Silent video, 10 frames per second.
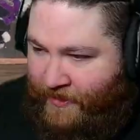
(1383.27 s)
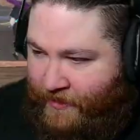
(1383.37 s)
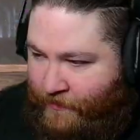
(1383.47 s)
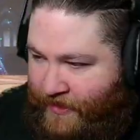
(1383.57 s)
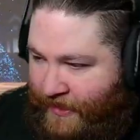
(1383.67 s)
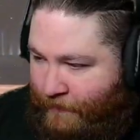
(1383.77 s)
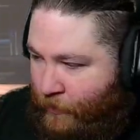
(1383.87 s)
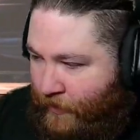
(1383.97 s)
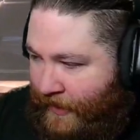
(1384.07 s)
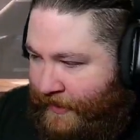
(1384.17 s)
he use that
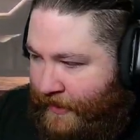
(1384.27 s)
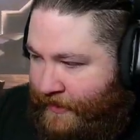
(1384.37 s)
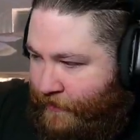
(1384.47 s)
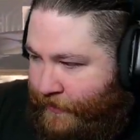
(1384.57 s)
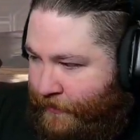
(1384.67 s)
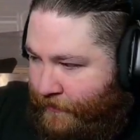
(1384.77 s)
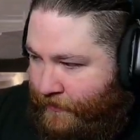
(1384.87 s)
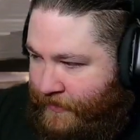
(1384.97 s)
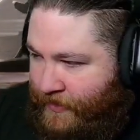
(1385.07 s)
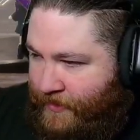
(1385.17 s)
more? I don't know.
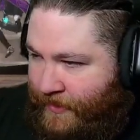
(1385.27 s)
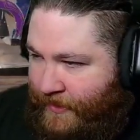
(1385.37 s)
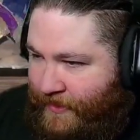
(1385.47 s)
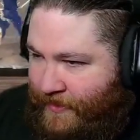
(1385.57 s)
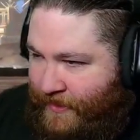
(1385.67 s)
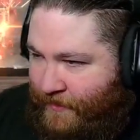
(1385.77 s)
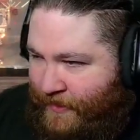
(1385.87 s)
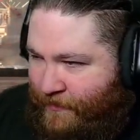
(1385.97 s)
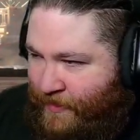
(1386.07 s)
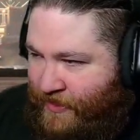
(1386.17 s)
It's just like, it's like
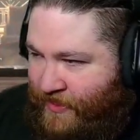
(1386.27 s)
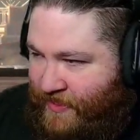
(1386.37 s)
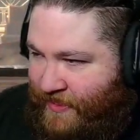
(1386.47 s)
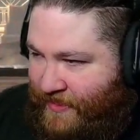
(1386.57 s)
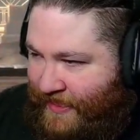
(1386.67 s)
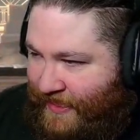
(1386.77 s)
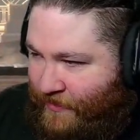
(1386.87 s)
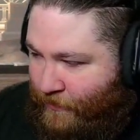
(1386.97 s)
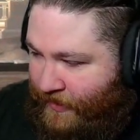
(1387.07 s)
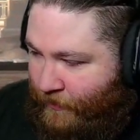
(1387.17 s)
sometimes we just see attacks
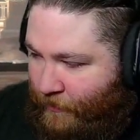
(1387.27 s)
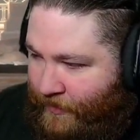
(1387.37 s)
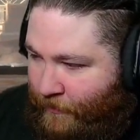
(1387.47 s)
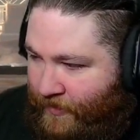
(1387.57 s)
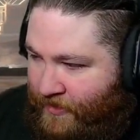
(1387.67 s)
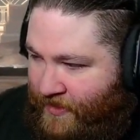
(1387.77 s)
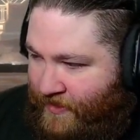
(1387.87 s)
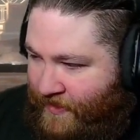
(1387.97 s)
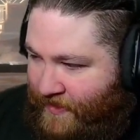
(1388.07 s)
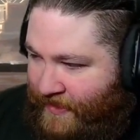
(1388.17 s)
and we're like, where does
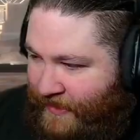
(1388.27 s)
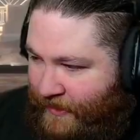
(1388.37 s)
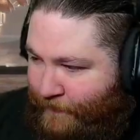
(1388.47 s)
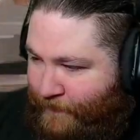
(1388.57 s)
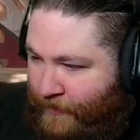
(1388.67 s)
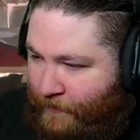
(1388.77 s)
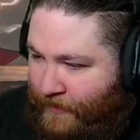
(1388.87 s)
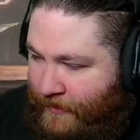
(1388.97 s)
this attack come from?